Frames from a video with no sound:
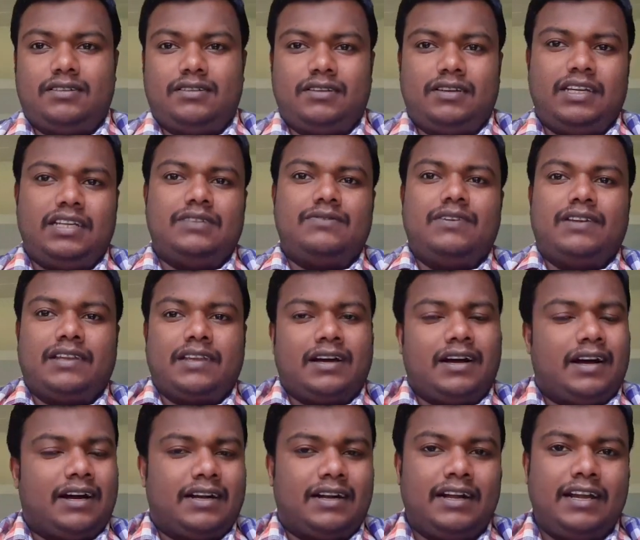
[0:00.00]
it very
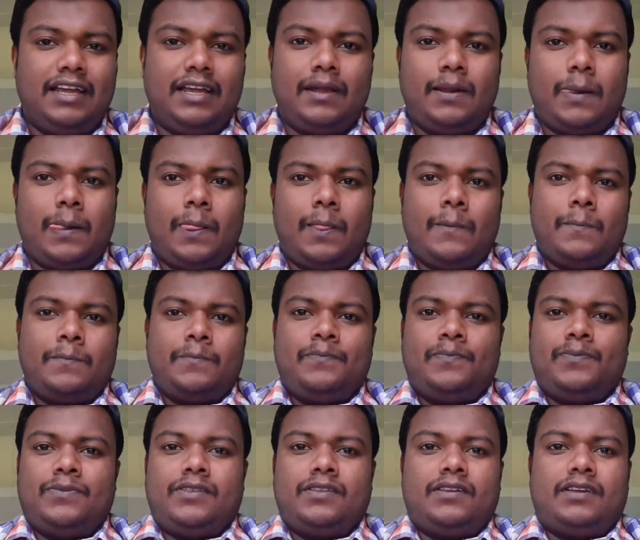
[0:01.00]
hardly
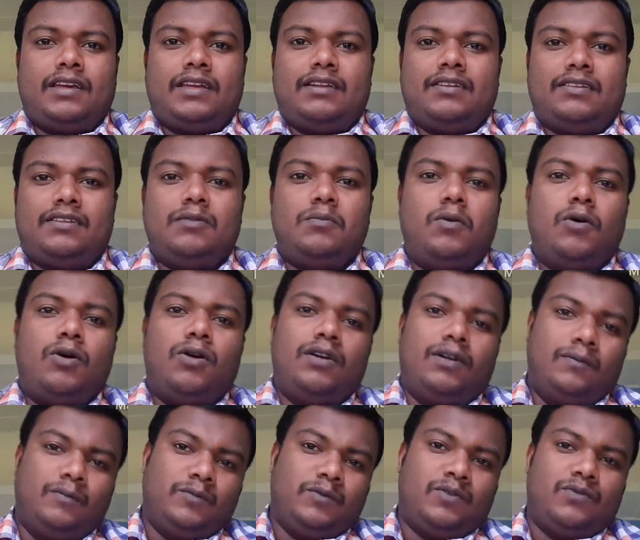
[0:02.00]
and the ball
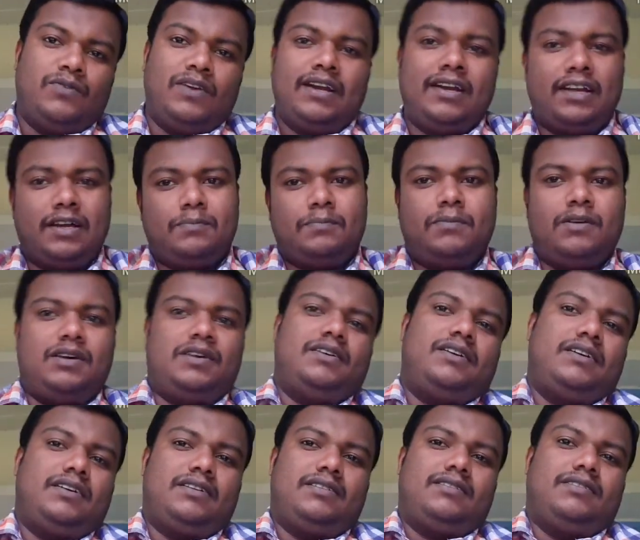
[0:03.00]
went up
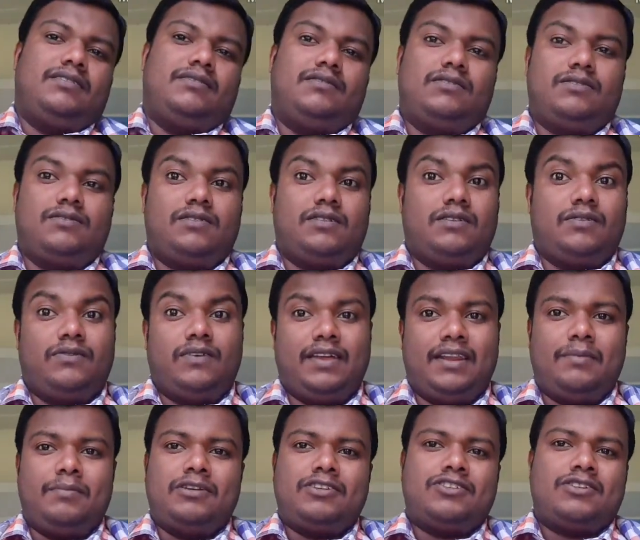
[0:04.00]

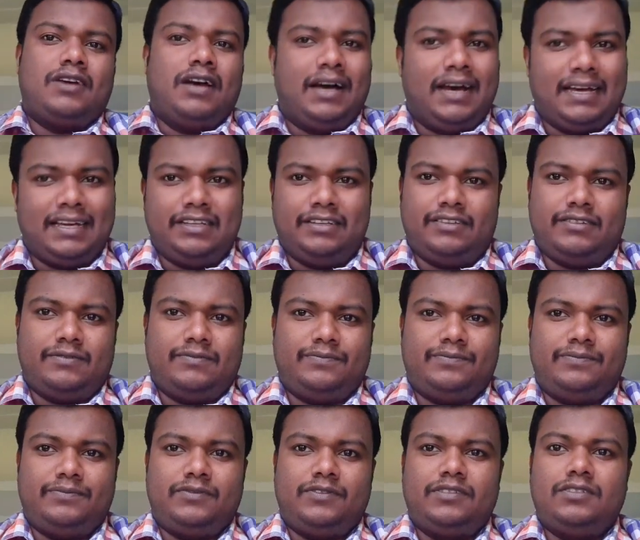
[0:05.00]
very much height.
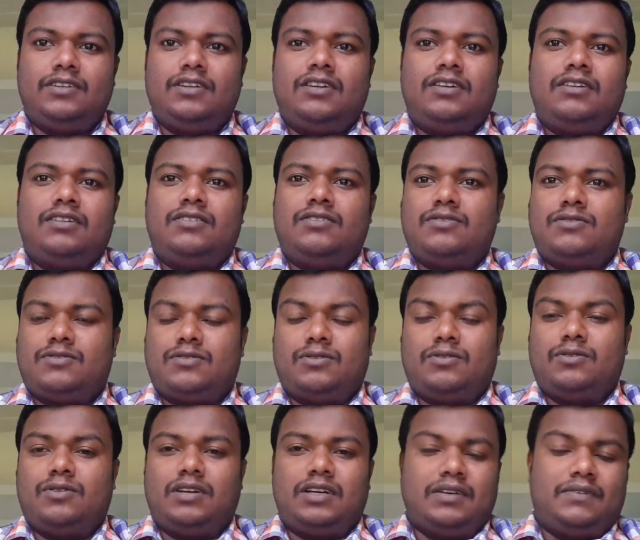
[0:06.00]
So
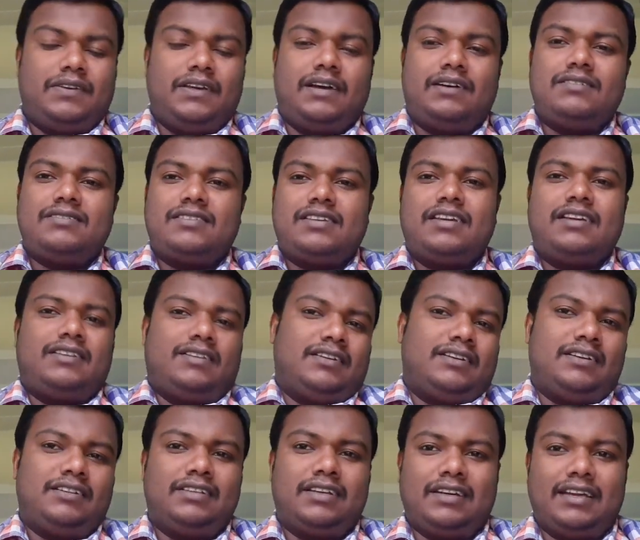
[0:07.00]
we have seen
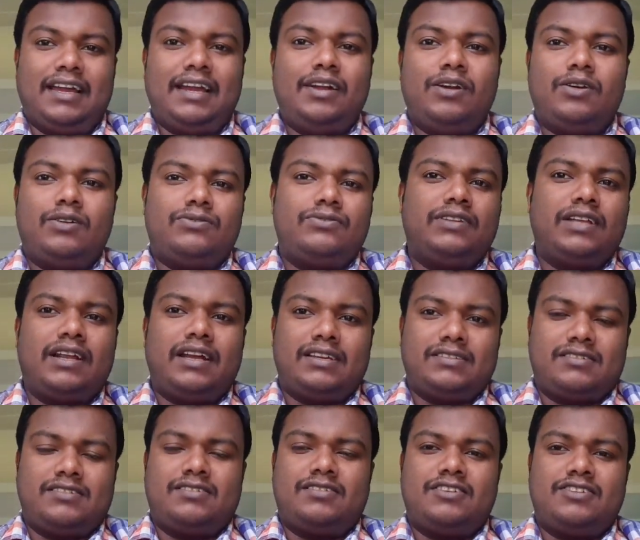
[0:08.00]
at the end of the
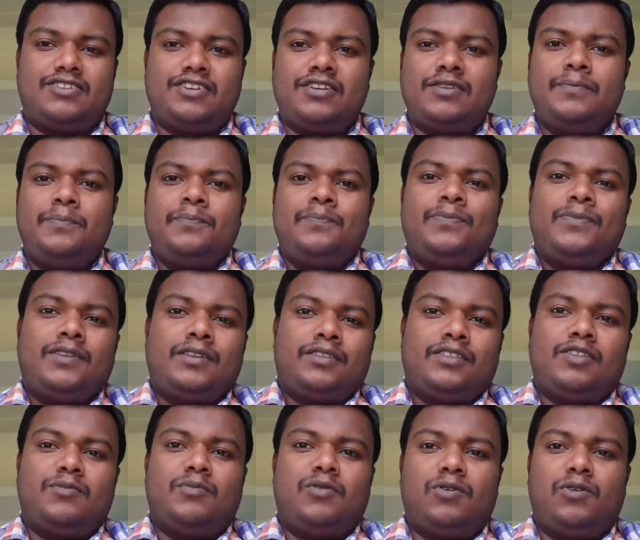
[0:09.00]
last session
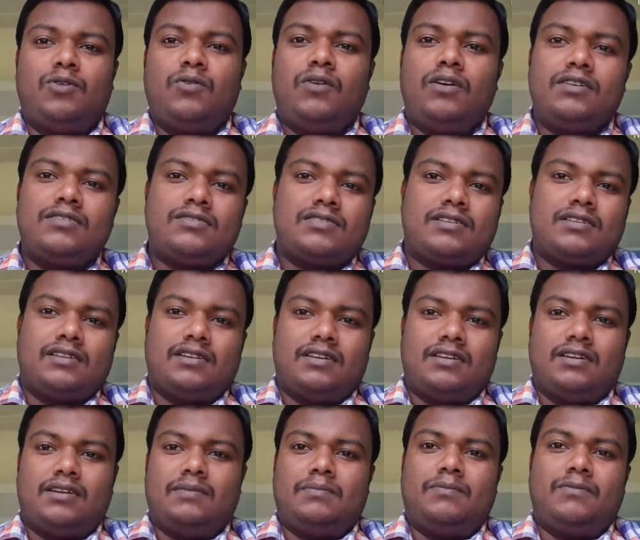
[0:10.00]
the ball was in
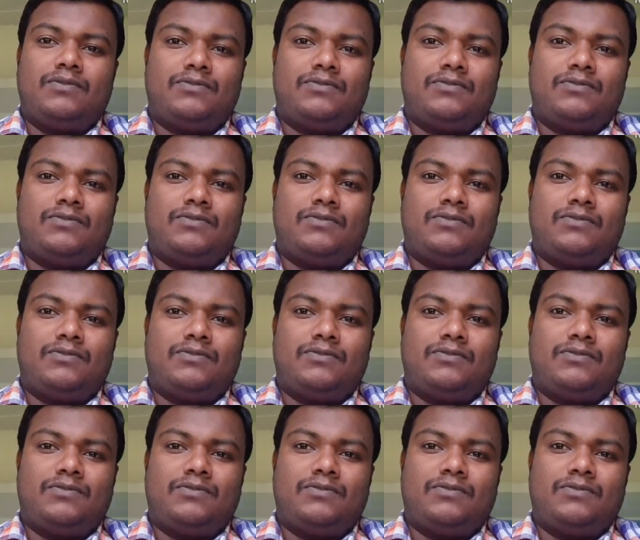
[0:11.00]
a